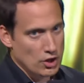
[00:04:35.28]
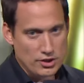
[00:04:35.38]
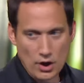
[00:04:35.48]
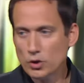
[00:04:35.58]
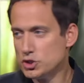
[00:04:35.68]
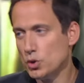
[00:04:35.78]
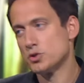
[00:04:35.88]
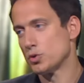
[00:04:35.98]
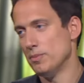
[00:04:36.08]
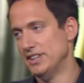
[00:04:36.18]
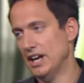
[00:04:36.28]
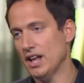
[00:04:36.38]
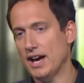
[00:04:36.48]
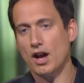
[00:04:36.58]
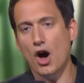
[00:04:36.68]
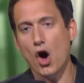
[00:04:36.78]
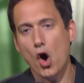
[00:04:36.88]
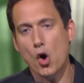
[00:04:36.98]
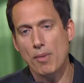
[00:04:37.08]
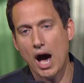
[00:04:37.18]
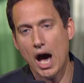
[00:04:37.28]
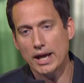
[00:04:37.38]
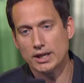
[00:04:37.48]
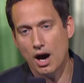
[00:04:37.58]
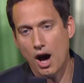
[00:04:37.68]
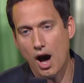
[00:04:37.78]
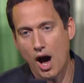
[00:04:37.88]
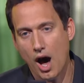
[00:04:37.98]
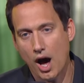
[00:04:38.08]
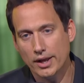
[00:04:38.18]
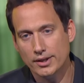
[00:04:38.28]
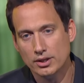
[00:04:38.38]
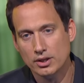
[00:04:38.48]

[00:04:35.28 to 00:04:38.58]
The old Jewish women, they're like, oh my God,